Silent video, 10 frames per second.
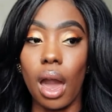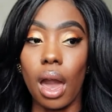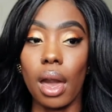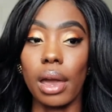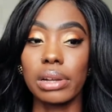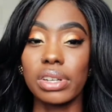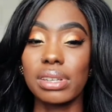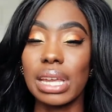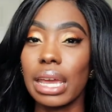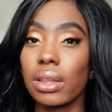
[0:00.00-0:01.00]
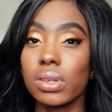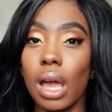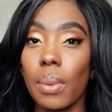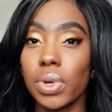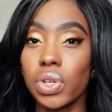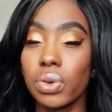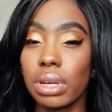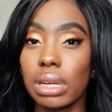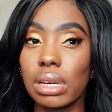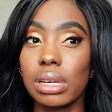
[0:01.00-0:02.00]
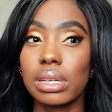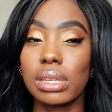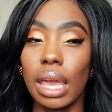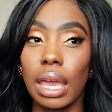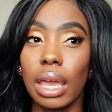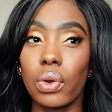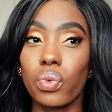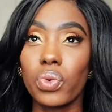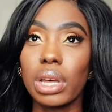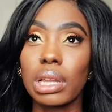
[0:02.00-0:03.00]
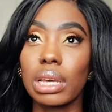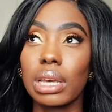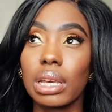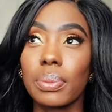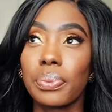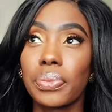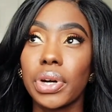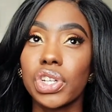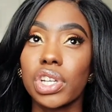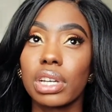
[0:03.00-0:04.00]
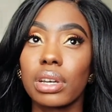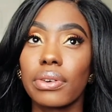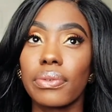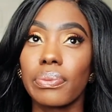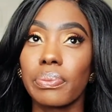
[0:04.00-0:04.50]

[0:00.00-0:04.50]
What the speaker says: Just taking those opportunities and really pushing